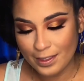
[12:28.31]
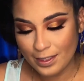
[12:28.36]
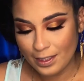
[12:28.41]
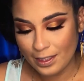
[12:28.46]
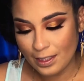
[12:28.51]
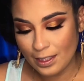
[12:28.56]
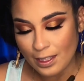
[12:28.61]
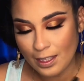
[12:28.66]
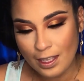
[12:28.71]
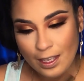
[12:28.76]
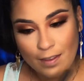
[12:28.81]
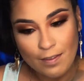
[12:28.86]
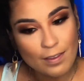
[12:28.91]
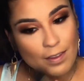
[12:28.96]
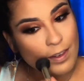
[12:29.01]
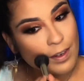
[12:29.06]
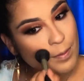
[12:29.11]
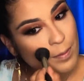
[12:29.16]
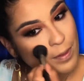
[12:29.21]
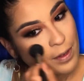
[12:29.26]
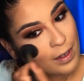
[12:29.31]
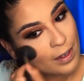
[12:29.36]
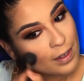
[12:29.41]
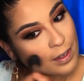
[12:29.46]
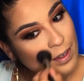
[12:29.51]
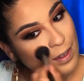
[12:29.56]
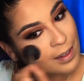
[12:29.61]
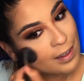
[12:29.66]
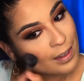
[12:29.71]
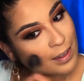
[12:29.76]
just to give a little bit
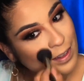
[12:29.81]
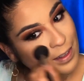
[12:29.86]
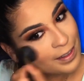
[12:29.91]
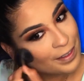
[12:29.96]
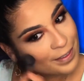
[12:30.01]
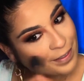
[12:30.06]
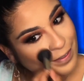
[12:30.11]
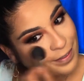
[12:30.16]
of color.